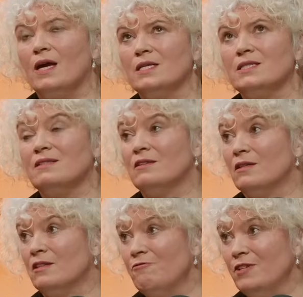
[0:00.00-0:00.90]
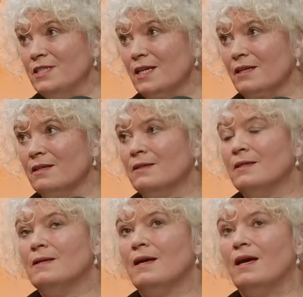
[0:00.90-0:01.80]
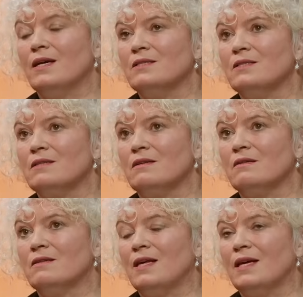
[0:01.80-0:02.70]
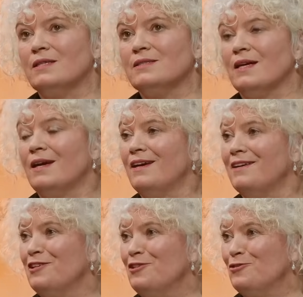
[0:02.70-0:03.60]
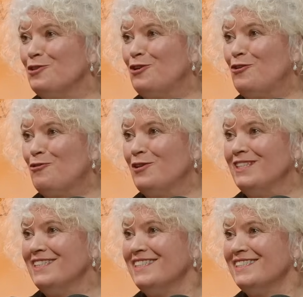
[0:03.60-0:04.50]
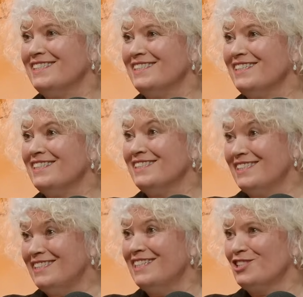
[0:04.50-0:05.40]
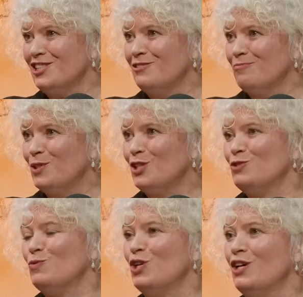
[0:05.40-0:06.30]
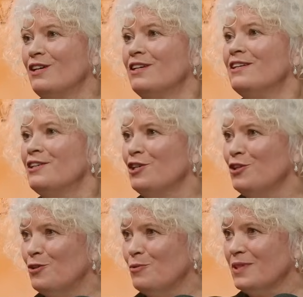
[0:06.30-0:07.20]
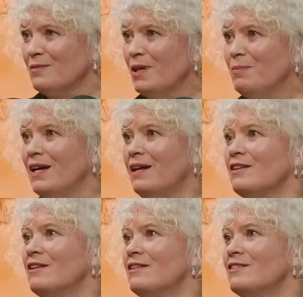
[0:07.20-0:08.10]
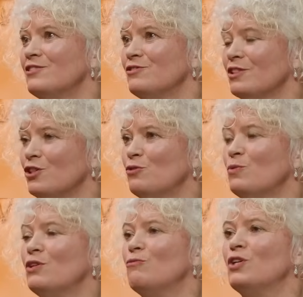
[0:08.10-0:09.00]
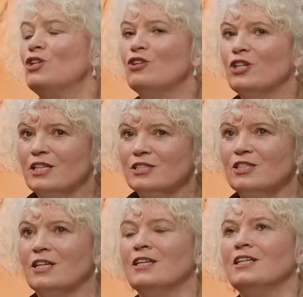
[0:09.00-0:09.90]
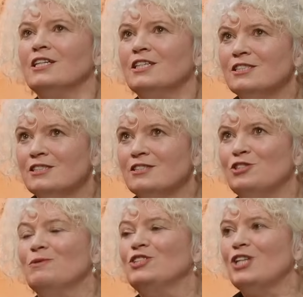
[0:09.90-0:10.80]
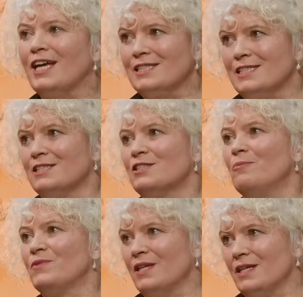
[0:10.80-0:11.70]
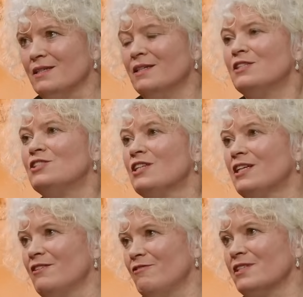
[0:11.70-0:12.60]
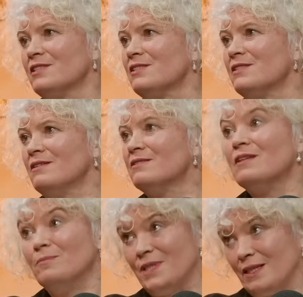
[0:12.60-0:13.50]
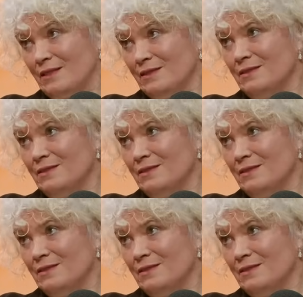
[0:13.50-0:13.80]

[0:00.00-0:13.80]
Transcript: and the feeding, and they say the oral is addiction, because we are with maybe alcohol or we're looking to ingest something to give us something.